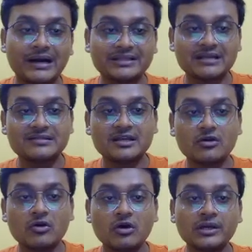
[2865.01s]
other
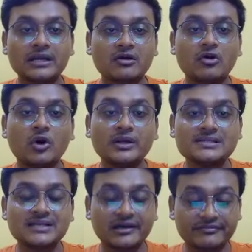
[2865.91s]
than God, and God
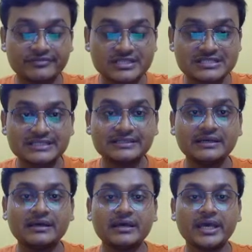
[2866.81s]
is harvested